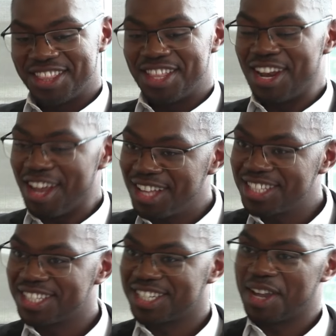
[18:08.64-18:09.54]
the
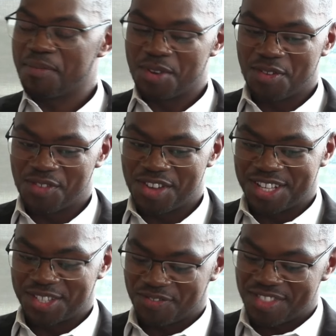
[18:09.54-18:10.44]
last couple of
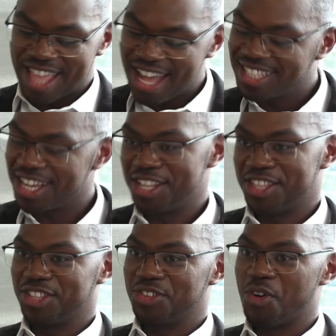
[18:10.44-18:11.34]
years, if that's
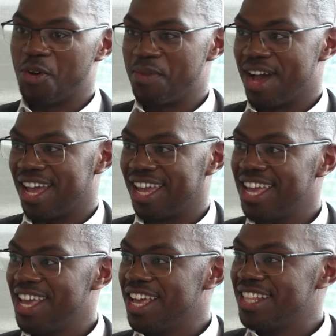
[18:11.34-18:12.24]
anything to go by,
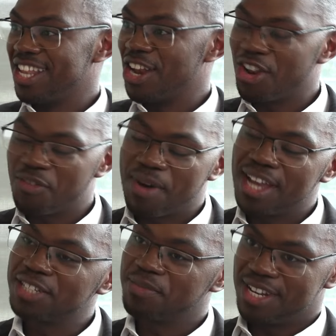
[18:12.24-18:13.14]
then a lot of
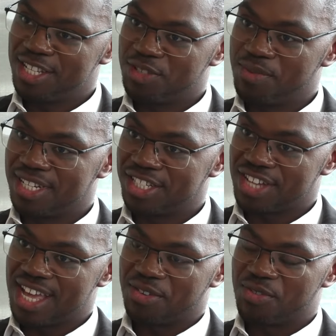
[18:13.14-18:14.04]
punishment needs to be dished
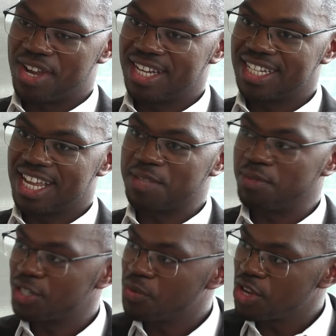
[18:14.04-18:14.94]
out, right?
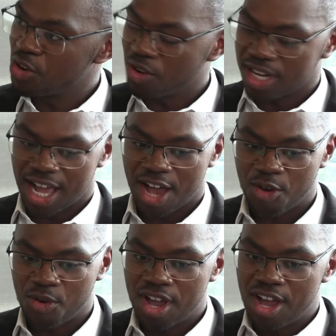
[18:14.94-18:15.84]
Especially when you look at
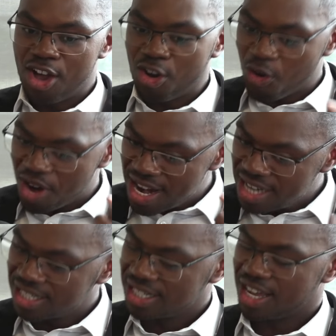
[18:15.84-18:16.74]
how
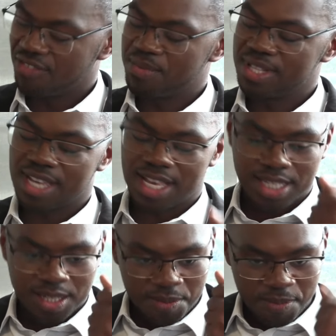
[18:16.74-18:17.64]
coalition governments,
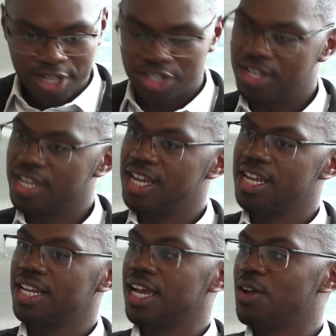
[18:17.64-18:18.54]
especially
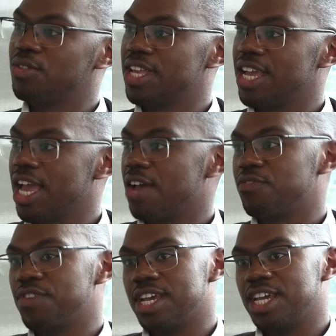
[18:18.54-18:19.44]
in Gauteng, have
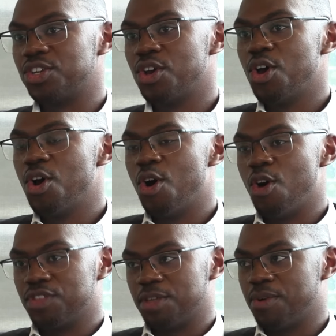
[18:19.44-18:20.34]
fared
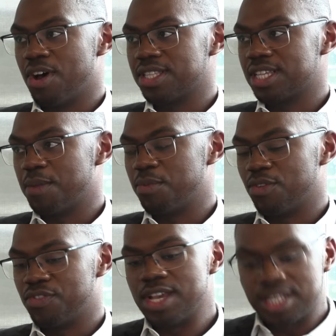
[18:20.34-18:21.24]
over the past couple
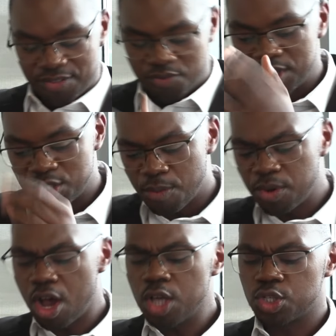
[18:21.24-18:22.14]
of years? And Funzi, so I'm
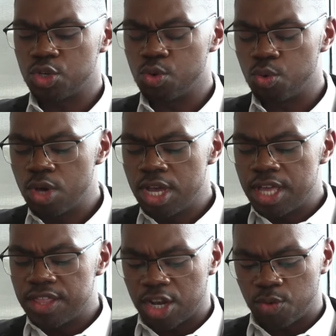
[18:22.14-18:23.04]
going to ask you
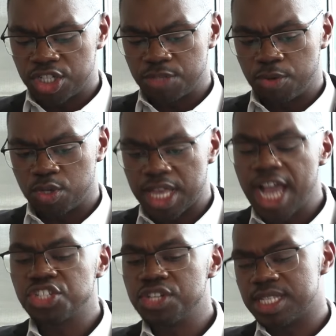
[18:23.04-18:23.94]
mm. that question because
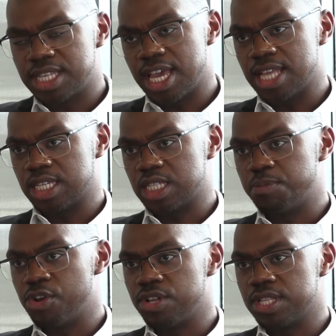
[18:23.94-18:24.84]
Action SA has
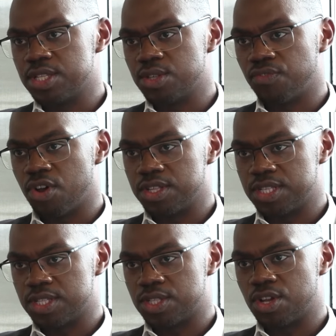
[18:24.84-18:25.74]
experience insofar as
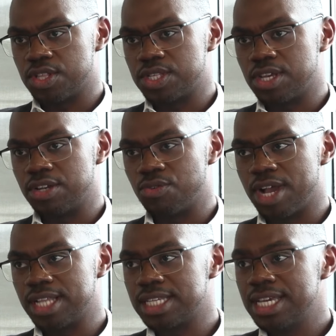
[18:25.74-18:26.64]
this is concerned,
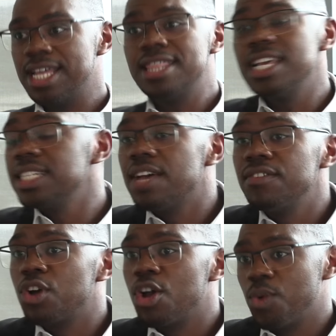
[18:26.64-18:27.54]
right? Things
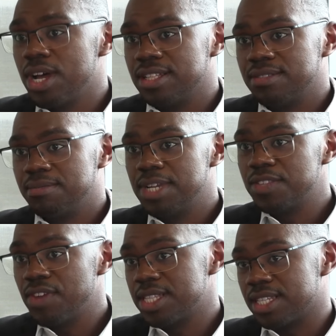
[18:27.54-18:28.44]
haven't gone well,
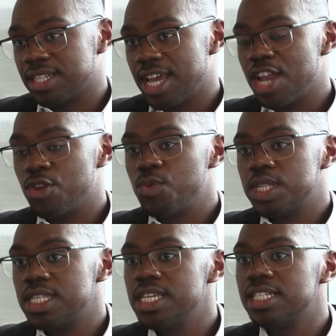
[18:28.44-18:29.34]
let's face it. And we
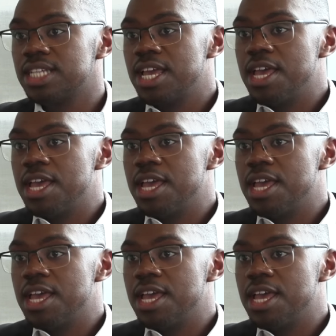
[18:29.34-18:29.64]
see it